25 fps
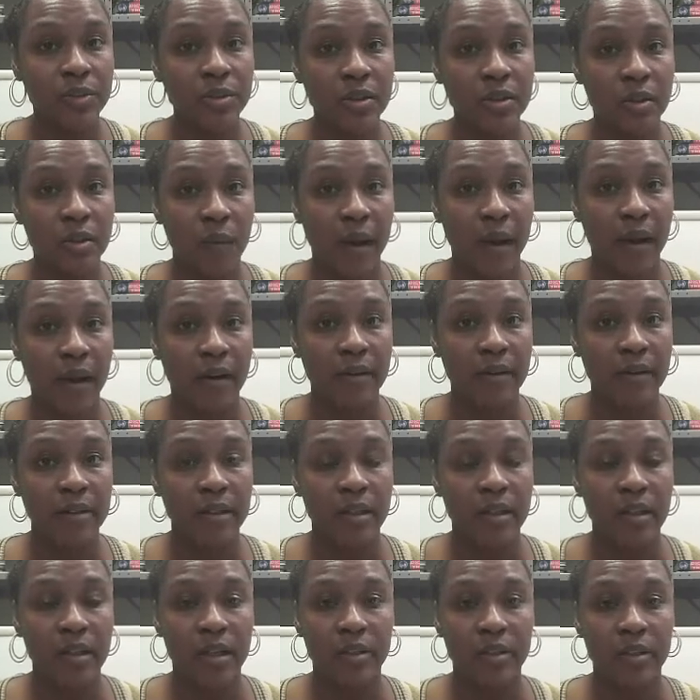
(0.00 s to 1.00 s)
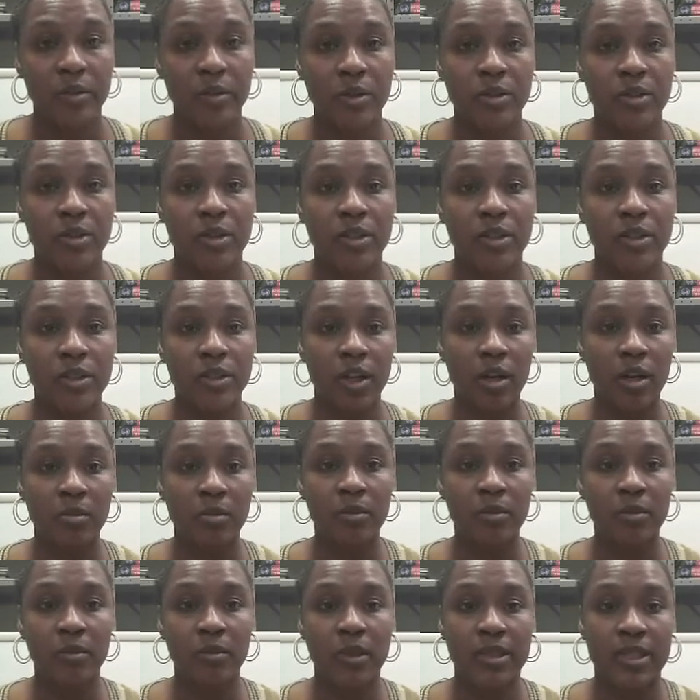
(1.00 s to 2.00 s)
squared in order to
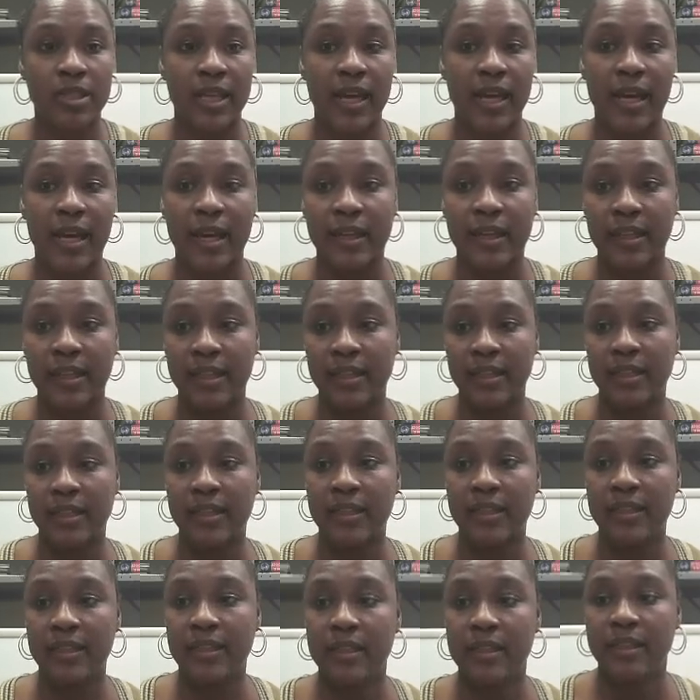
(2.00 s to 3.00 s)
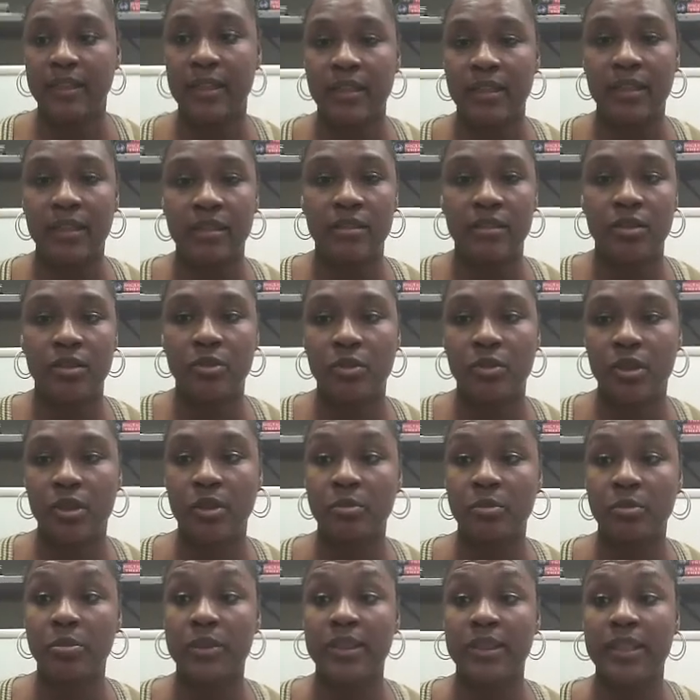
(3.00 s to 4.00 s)
determine what to add in to
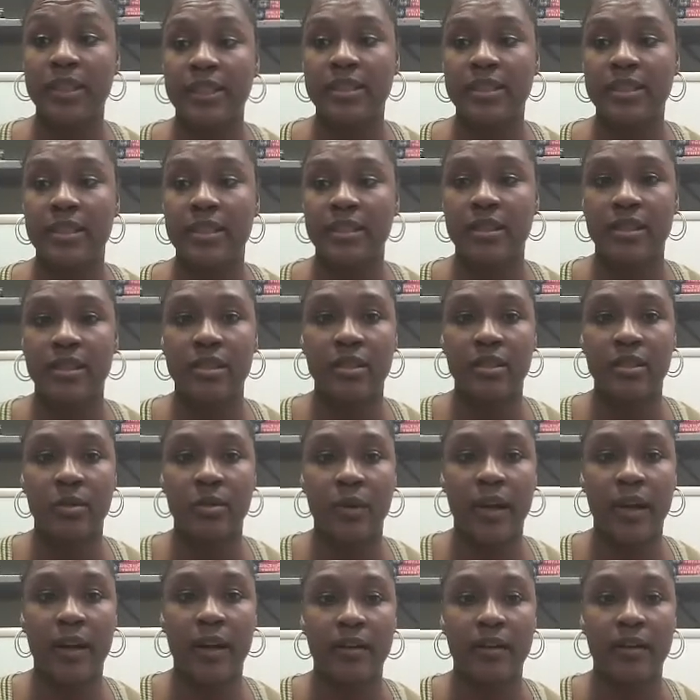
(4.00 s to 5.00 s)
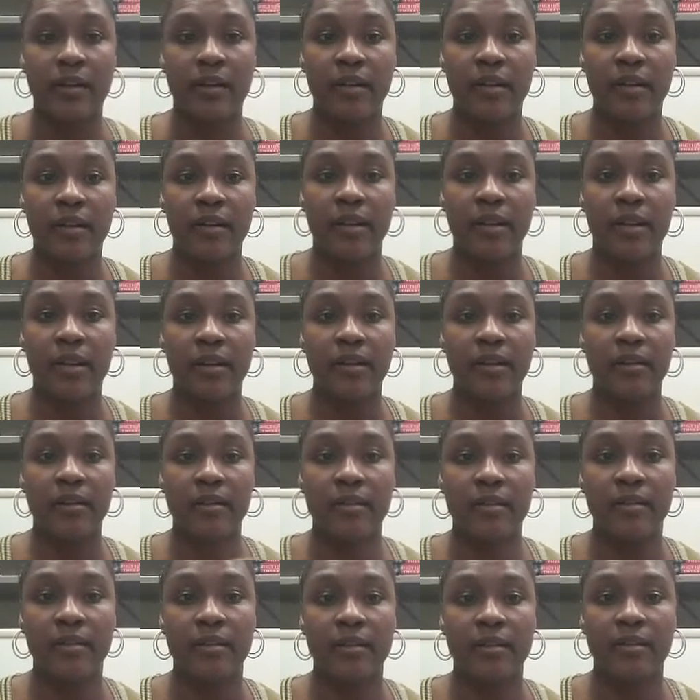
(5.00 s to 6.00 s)
complete the square. Here,
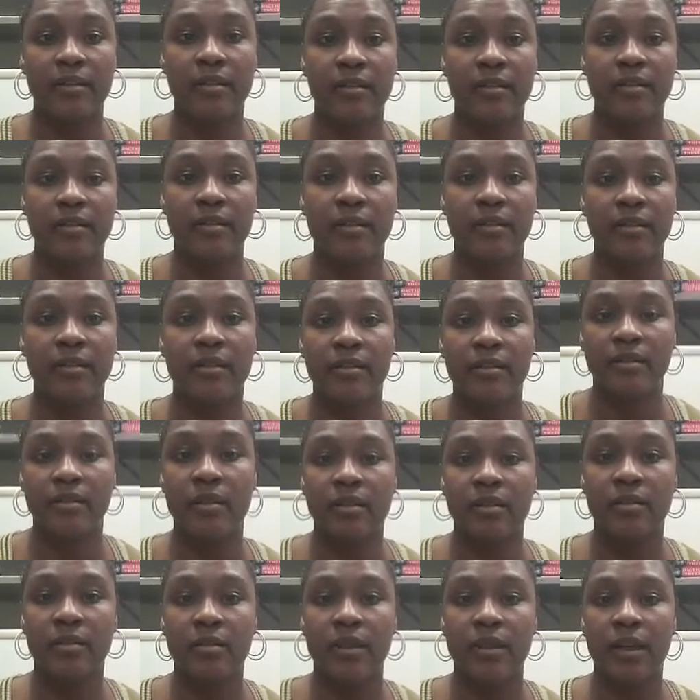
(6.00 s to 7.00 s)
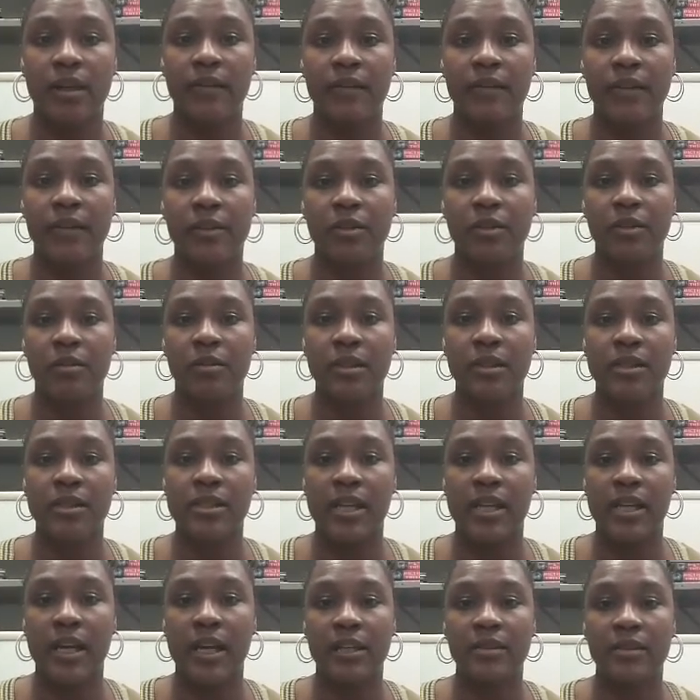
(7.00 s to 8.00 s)
whatever you do to one
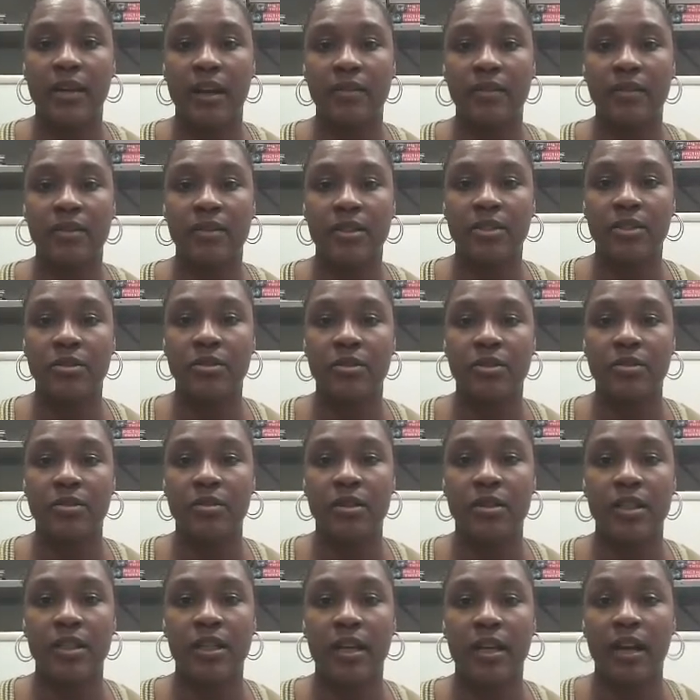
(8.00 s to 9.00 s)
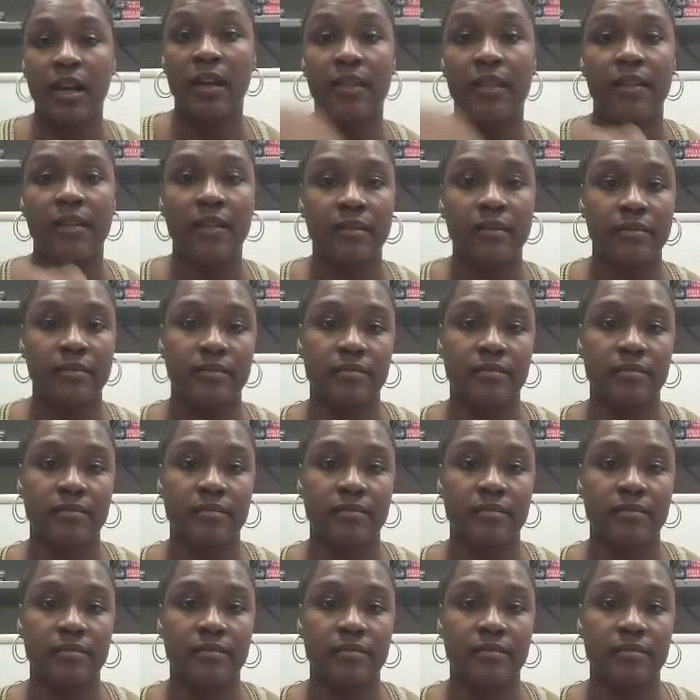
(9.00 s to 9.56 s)
side, you have to do to the other.